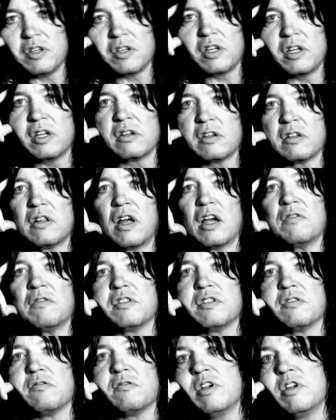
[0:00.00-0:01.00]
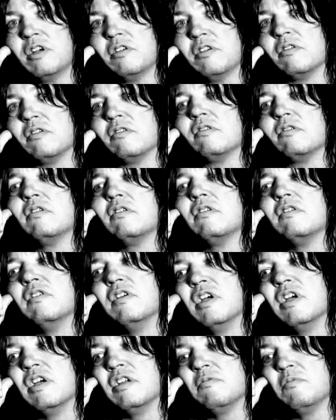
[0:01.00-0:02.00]
King Live at the Regal.
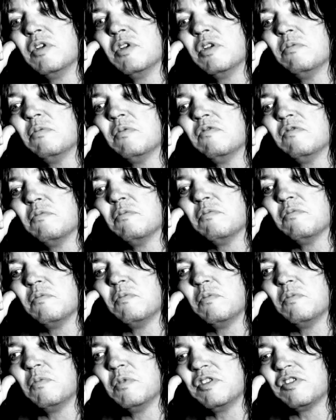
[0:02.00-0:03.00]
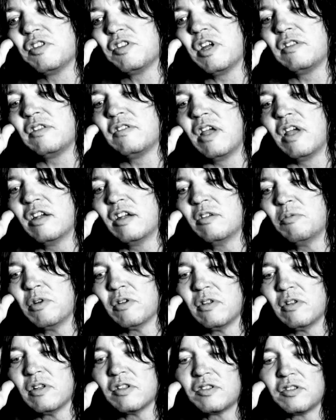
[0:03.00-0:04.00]
And we sat down and we
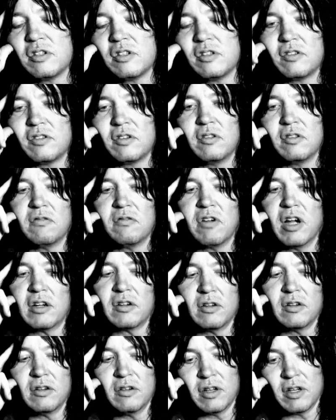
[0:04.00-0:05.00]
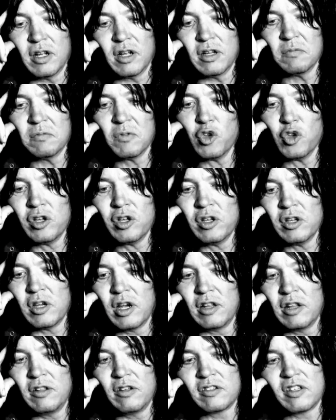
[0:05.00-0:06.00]
were listening to the record, and I
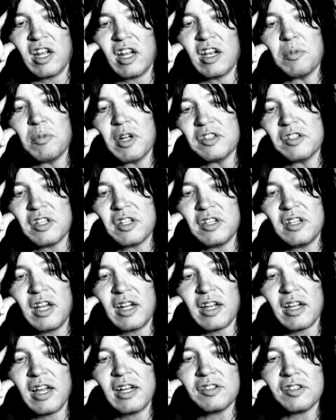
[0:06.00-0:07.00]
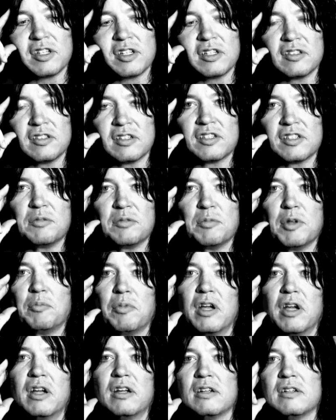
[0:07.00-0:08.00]
looked at him and I said, "That guy sounds like Jimmy
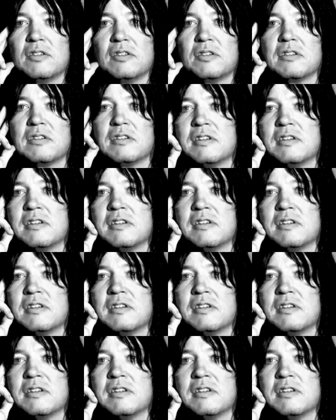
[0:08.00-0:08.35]
Page."